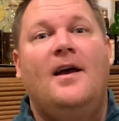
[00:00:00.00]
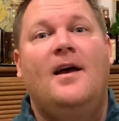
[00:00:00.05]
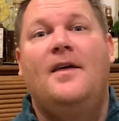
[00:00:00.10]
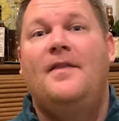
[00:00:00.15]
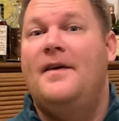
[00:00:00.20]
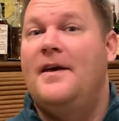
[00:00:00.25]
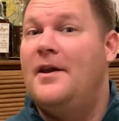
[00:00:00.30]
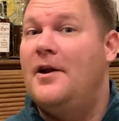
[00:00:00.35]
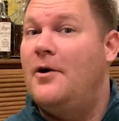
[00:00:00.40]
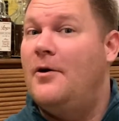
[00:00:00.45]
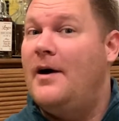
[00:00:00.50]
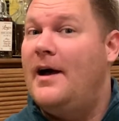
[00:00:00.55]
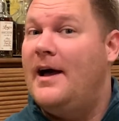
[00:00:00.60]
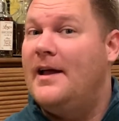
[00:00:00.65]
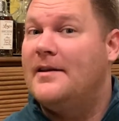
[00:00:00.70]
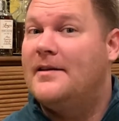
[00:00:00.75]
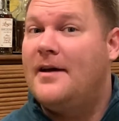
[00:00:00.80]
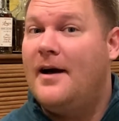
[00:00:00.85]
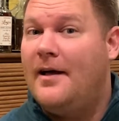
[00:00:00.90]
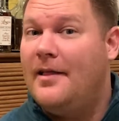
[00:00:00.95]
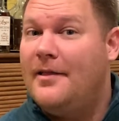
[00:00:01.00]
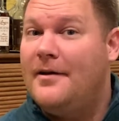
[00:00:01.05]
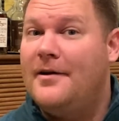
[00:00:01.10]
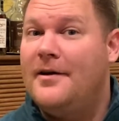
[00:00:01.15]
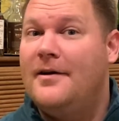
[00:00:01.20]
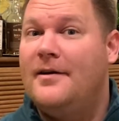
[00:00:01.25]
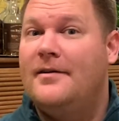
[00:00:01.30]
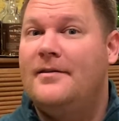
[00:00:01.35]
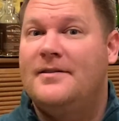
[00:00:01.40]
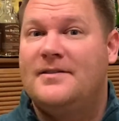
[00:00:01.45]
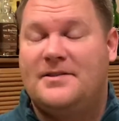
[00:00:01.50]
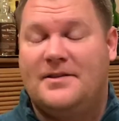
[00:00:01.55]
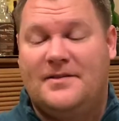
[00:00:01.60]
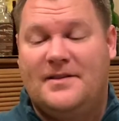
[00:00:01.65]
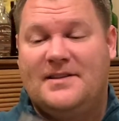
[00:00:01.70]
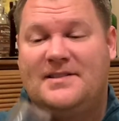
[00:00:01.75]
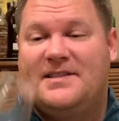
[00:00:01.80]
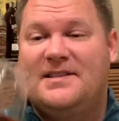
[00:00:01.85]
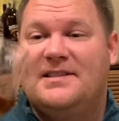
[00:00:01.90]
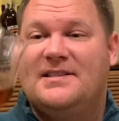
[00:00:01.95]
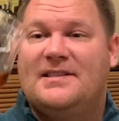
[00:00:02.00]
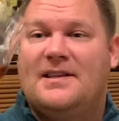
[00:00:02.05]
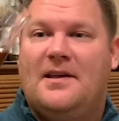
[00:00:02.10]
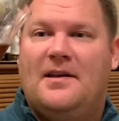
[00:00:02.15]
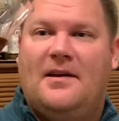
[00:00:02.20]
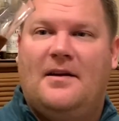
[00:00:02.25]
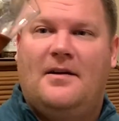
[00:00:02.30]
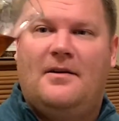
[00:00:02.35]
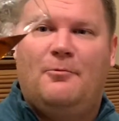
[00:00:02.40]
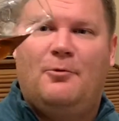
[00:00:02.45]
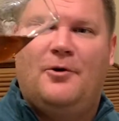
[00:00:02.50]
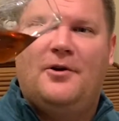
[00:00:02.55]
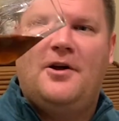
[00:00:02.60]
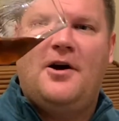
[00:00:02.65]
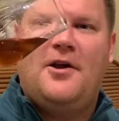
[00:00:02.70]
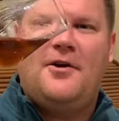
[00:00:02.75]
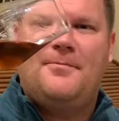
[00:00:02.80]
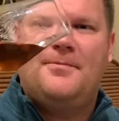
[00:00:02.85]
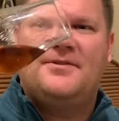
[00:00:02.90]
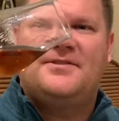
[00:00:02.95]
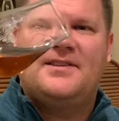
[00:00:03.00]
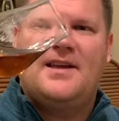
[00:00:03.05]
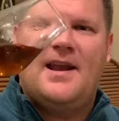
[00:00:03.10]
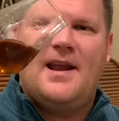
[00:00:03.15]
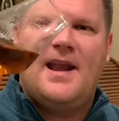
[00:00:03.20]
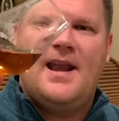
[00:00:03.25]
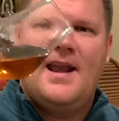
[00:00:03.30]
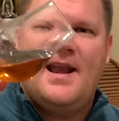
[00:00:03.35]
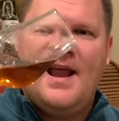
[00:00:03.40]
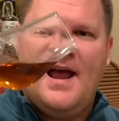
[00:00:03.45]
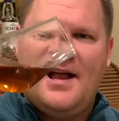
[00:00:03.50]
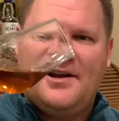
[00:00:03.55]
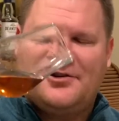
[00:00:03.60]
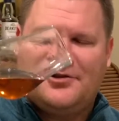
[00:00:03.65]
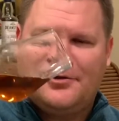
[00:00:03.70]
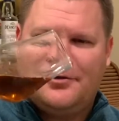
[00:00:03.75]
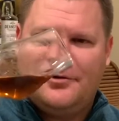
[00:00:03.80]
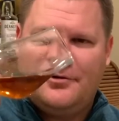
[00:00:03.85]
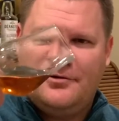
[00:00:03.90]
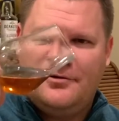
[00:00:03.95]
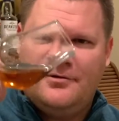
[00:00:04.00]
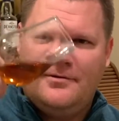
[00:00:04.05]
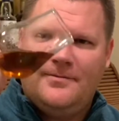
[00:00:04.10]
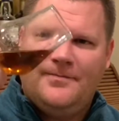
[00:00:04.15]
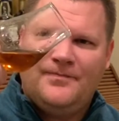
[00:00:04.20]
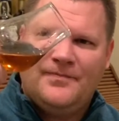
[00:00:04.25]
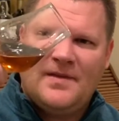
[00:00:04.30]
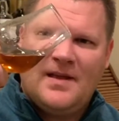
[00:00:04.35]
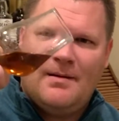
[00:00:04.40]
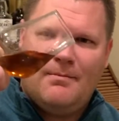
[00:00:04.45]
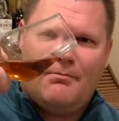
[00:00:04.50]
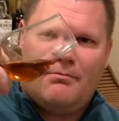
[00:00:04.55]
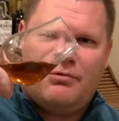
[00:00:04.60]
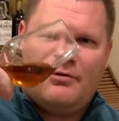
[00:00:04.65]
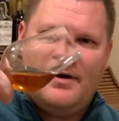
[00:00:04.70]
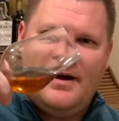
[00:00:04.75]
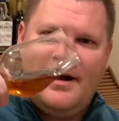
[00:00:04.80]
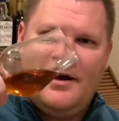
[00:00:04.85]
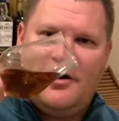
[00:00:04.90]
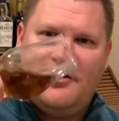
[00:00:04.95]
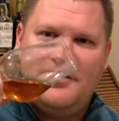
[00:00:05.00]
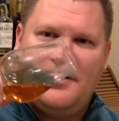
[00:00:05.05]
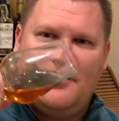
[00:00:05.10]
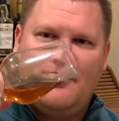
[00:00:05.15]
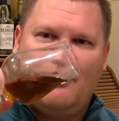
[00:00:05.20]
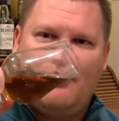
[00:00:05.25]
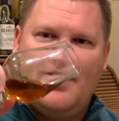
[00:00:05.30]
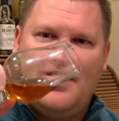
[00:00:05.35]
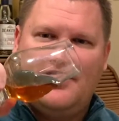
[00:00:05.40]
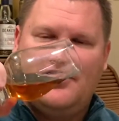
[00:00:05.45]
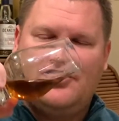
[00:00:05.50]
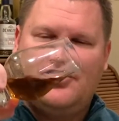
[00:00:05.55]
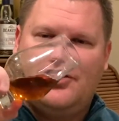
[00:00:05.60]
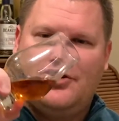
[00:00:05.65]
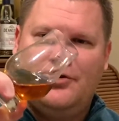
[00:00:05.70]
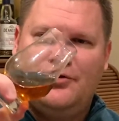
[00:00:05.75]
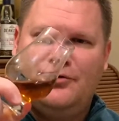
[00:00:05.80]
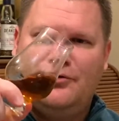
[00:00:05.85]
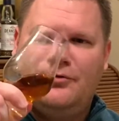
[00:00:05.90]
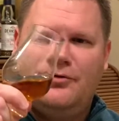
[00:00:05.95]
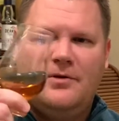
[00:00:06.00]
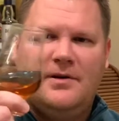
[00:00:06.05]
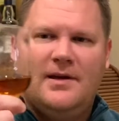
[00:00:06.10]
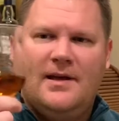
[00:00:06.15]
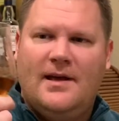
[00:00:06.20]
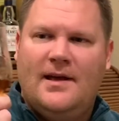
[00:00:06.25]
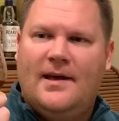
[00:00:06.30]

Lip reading: They don't add color. So this is 100% natural, brown and reddish hue.